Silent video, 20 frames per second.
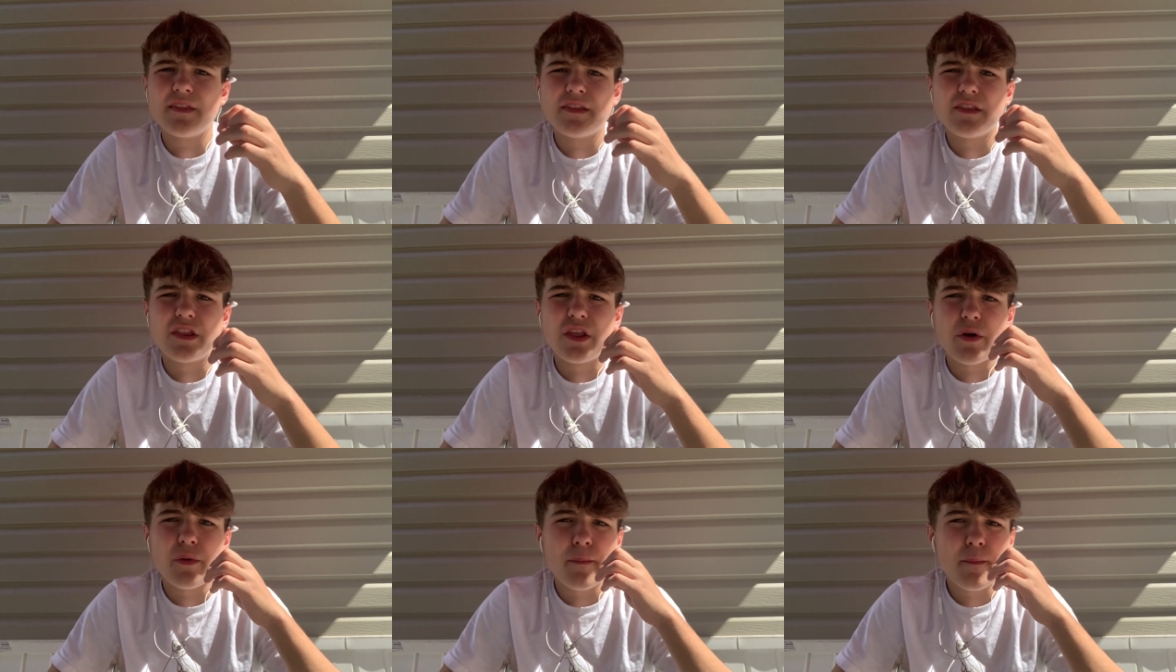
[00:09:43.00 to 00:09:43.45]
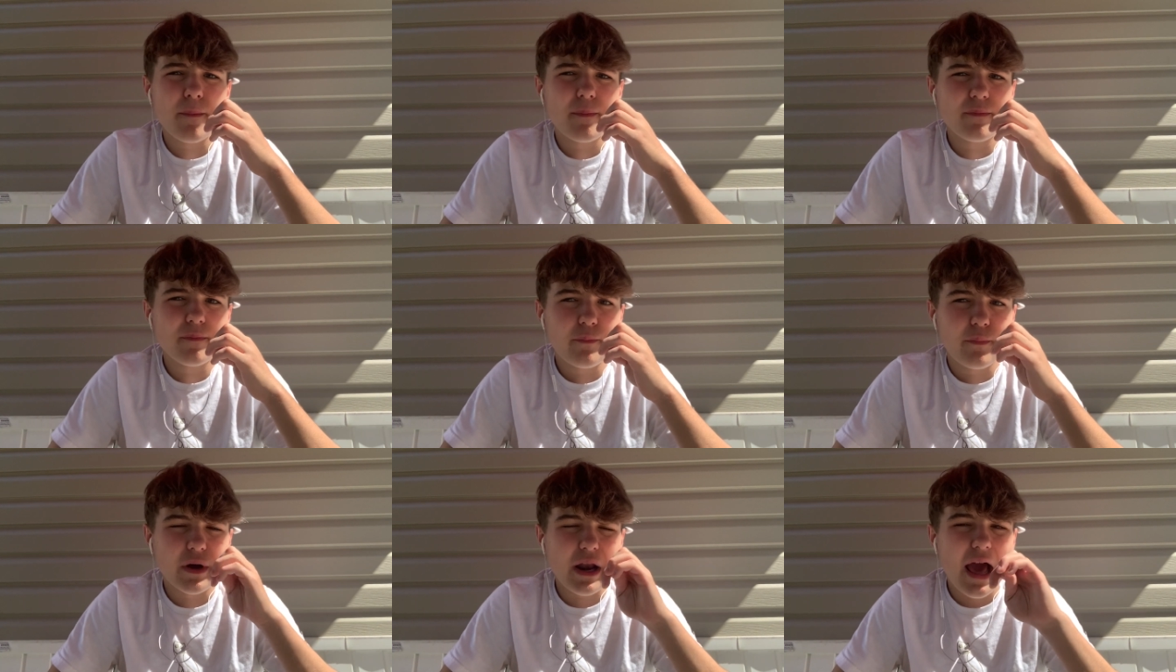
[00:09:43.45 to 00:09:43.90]
The
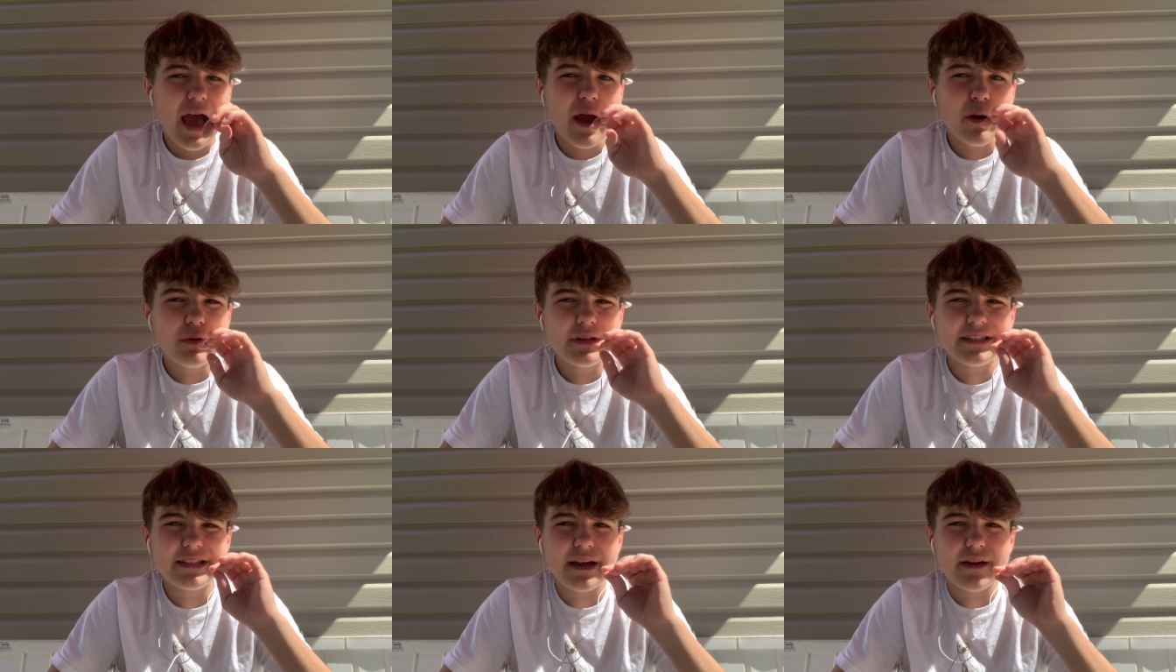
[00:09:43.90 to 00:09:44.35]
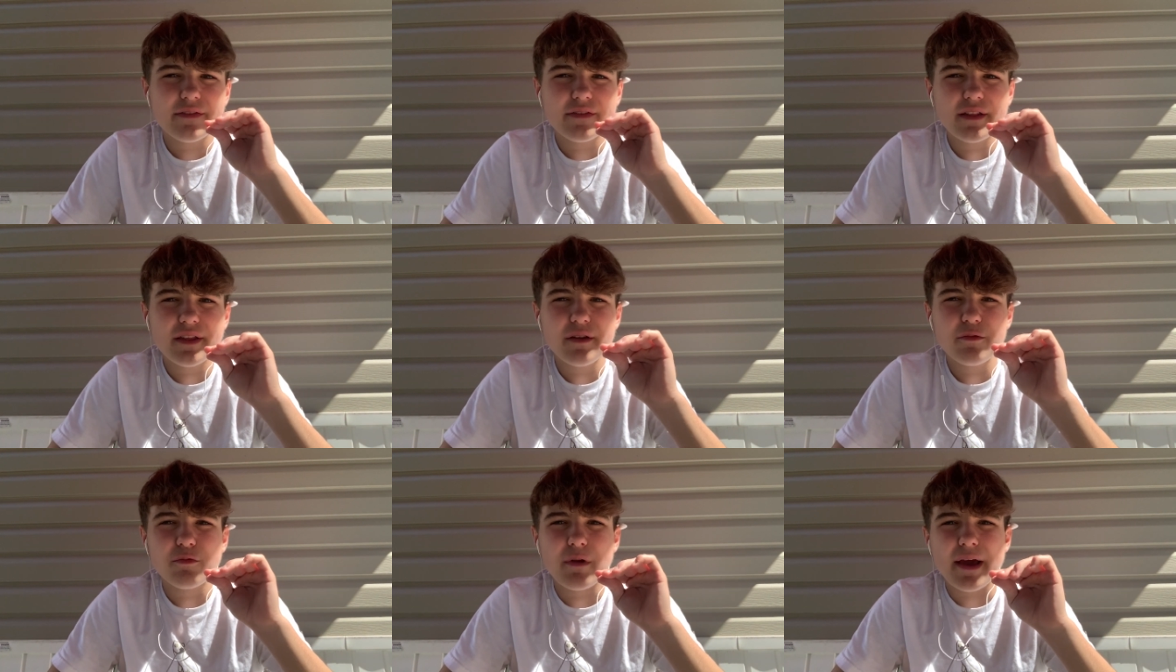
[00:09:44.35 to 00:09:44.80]
but I would
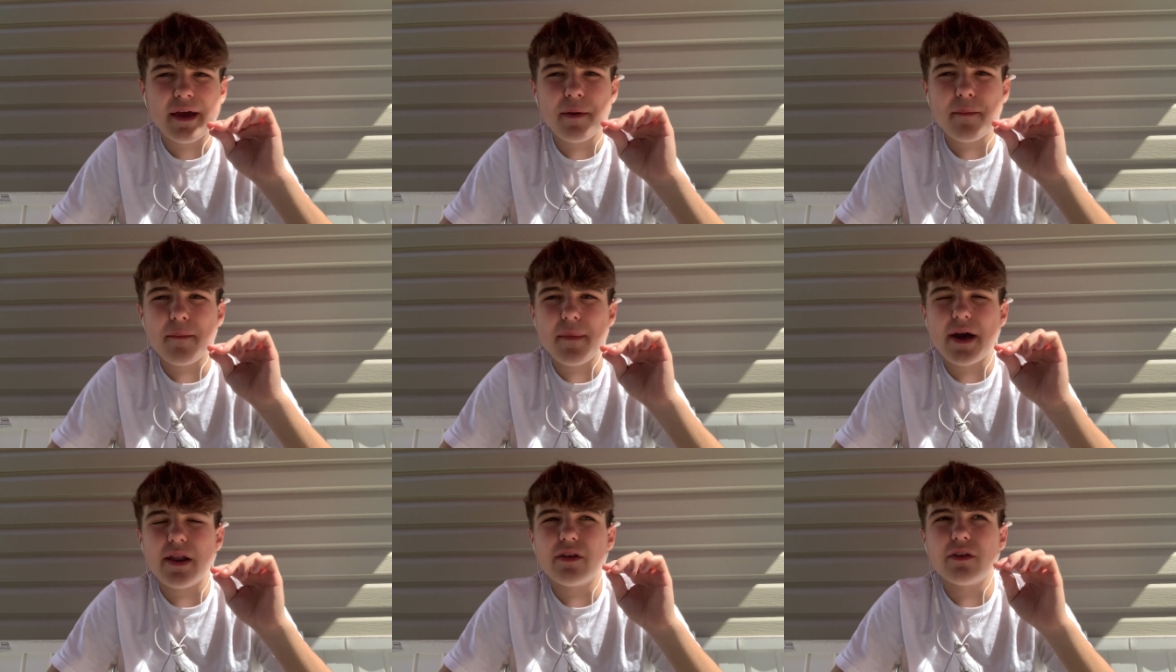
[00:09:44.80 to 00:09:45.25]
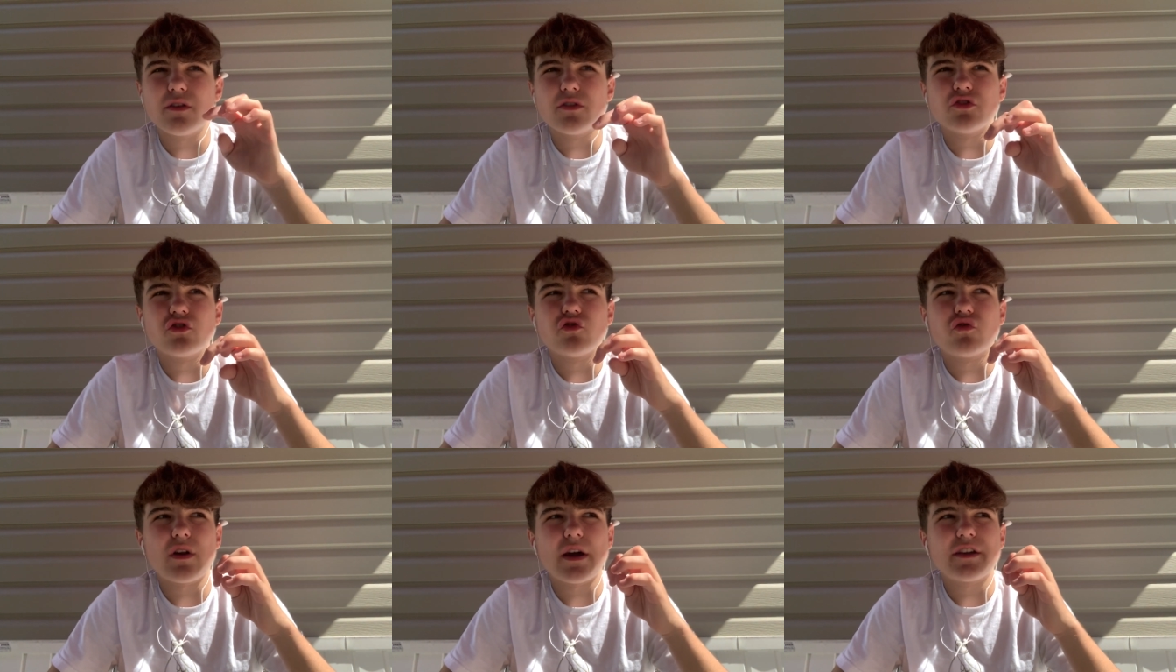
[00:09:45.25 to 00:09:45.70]
definitely recommend
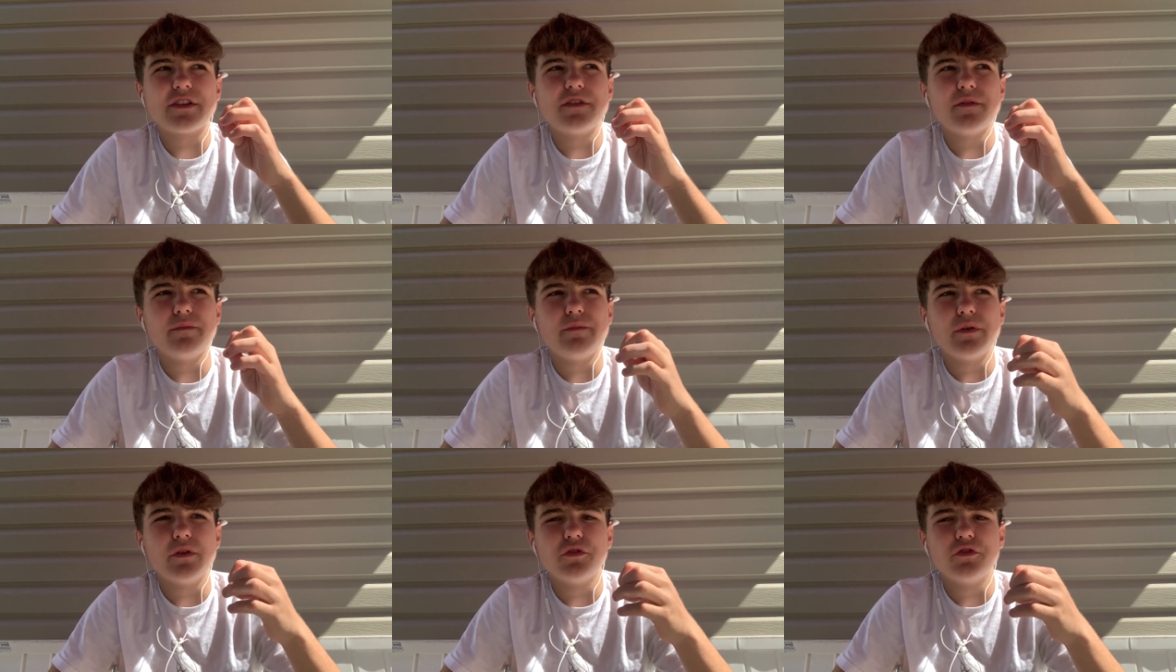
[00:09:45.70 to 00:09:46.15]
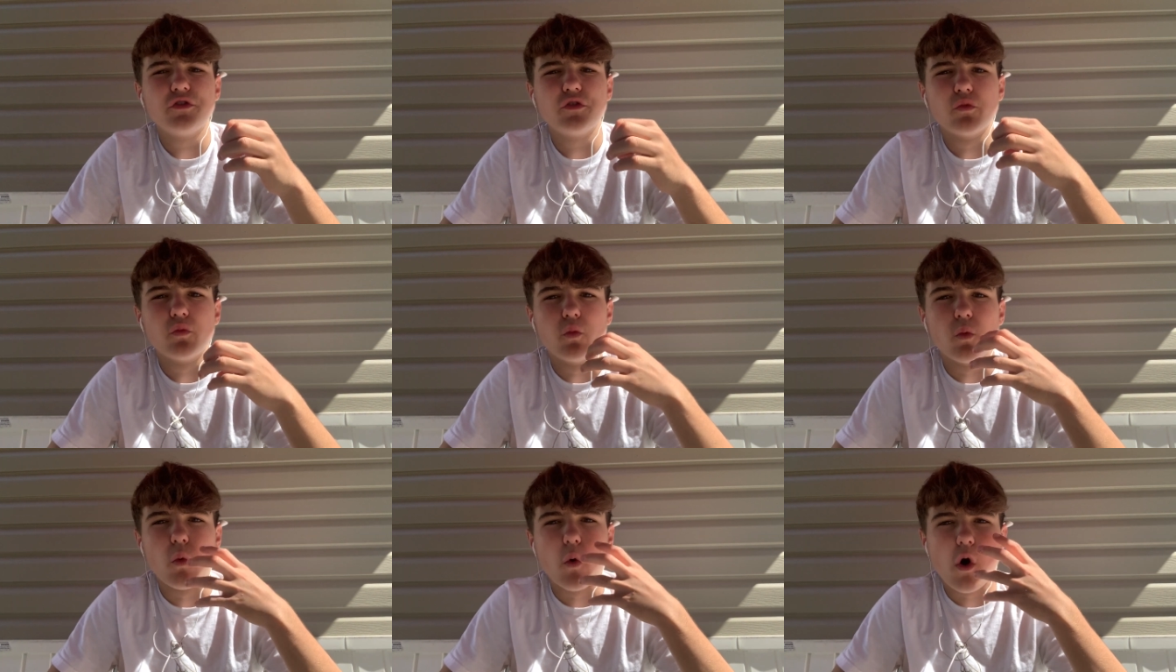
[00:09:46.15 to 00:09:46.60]
on trying to build
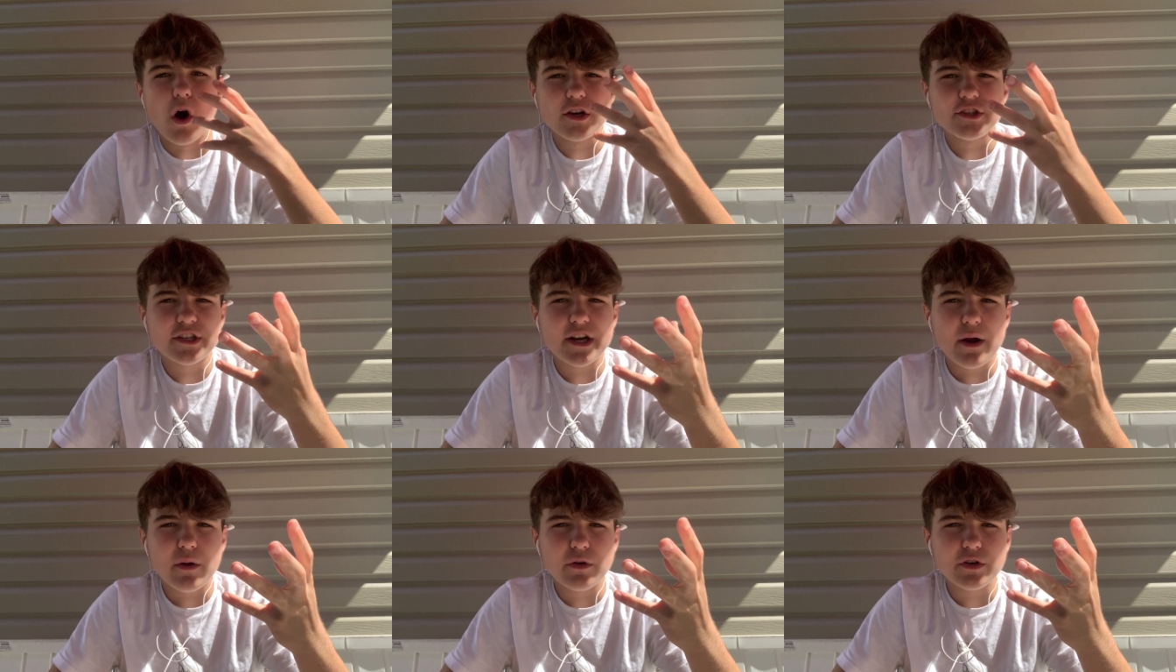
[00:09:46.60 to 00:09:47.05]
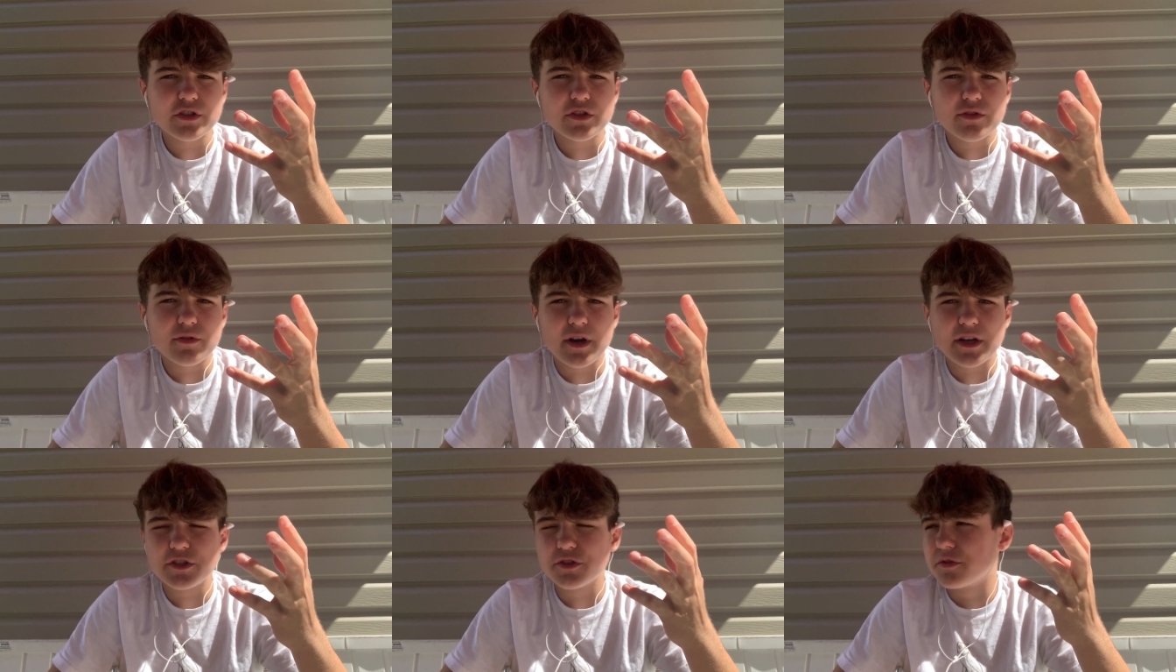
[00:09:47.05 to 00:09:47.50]
your watch hours
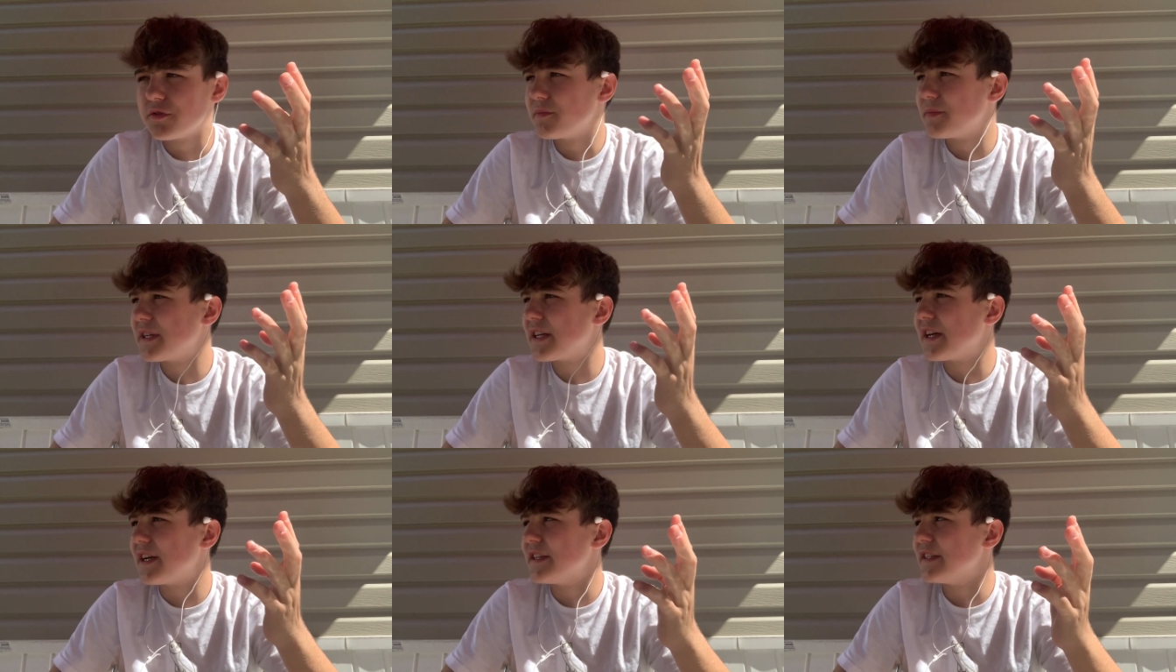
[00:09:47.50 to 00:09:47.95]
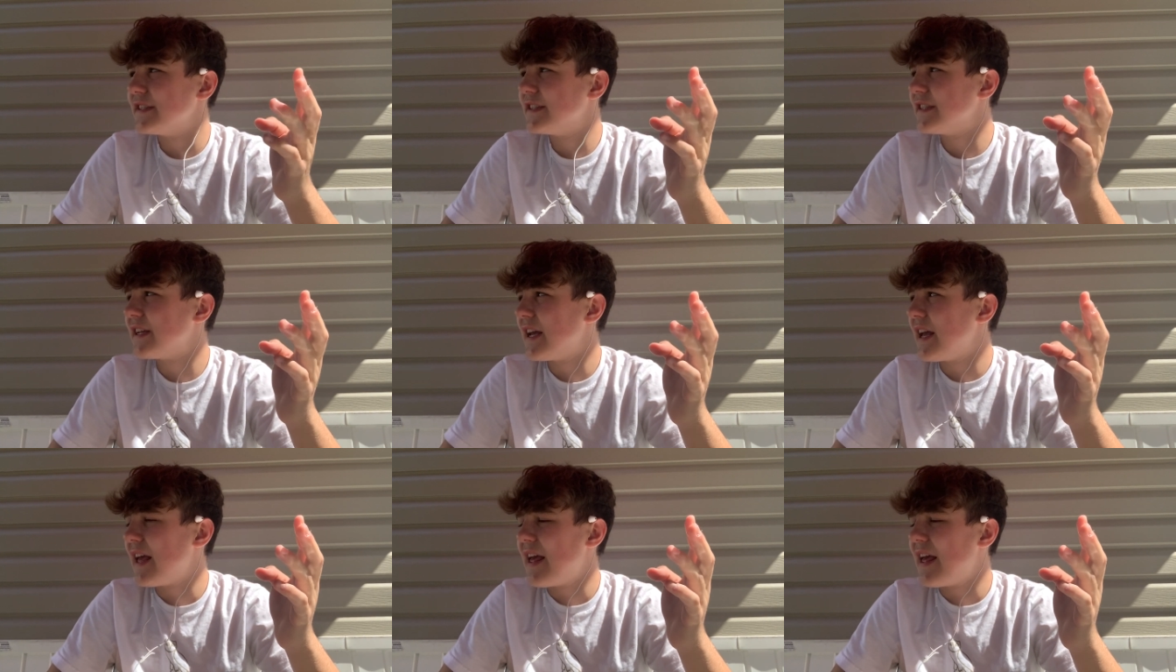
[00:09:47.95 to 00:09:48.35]
threshold, because